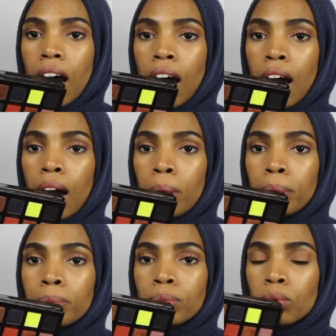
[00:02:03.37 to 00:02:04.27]

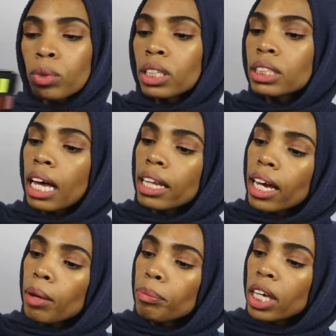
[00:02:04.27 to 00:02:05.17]
what is that,
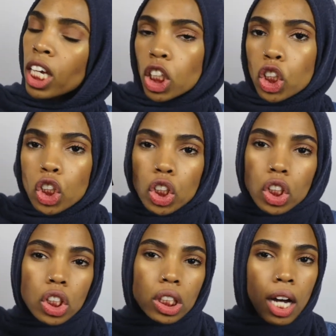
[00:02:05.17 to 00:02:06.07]
like a
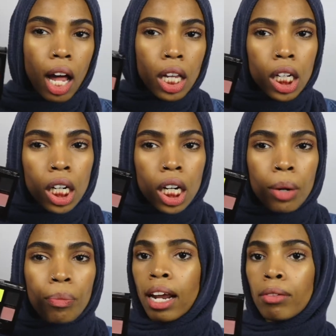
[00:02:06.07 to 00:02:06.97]
peach
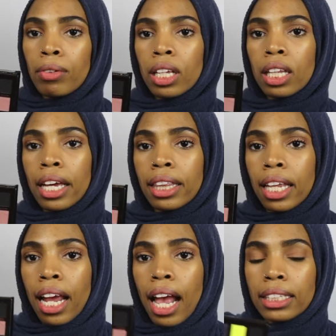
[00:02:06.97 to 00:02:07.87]
color, and I really like
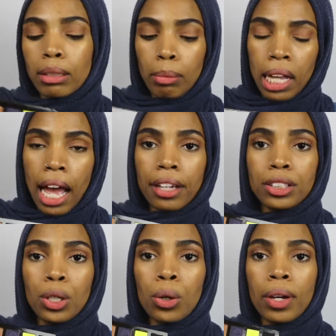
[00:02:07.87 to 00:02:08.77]
that it has a black,
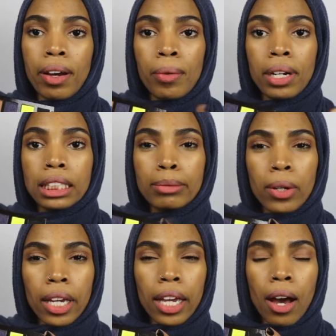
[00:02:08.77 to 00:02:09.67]
so if I want to
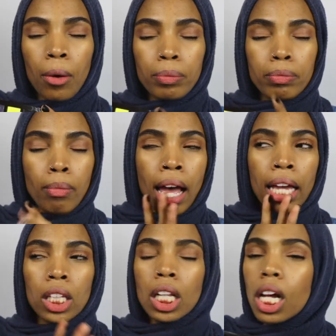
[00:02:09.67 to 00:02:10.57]
smoky out
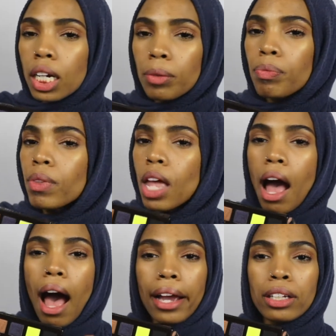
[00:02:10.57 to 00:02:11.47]
my look,
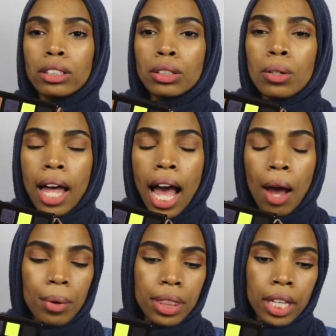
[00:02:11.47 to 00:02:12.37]
I can do
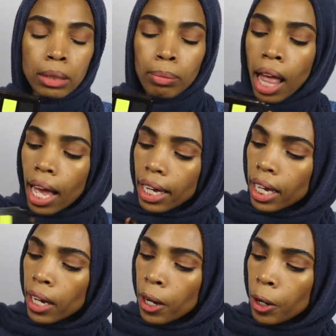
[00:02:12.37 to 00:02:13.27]
that with this black
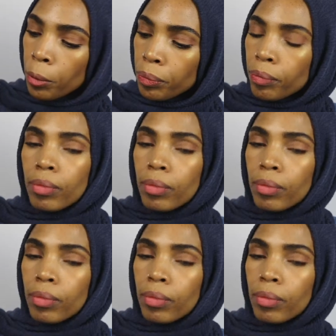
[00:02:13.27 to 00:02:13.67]
here.